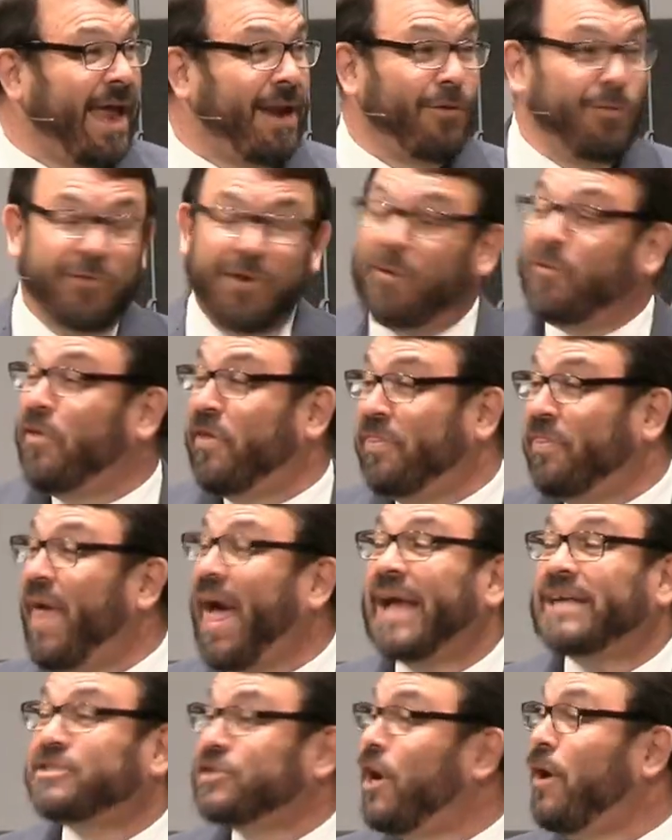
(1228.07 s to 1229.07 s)
I don't know that
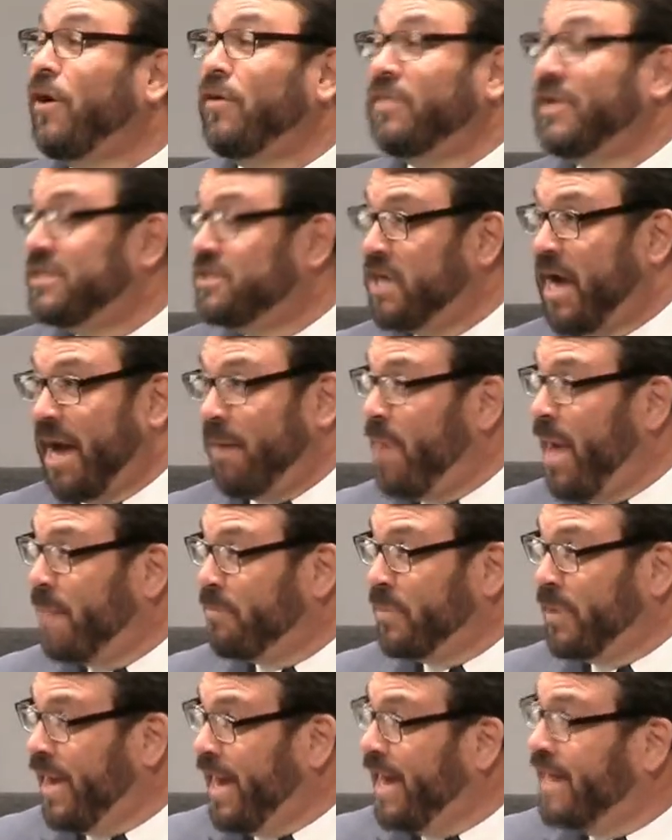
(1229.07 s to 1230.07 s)
that's on the job
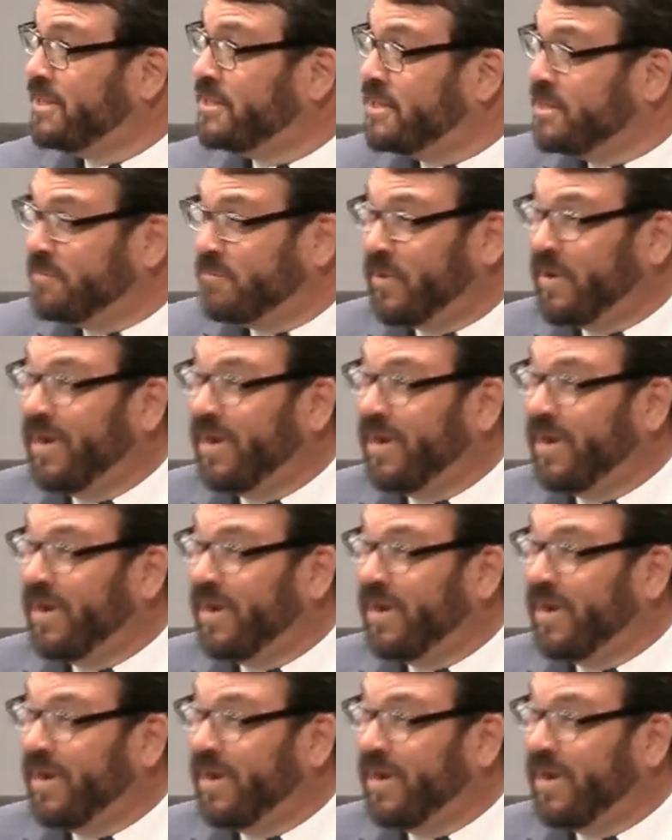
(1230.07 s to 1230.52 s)
application,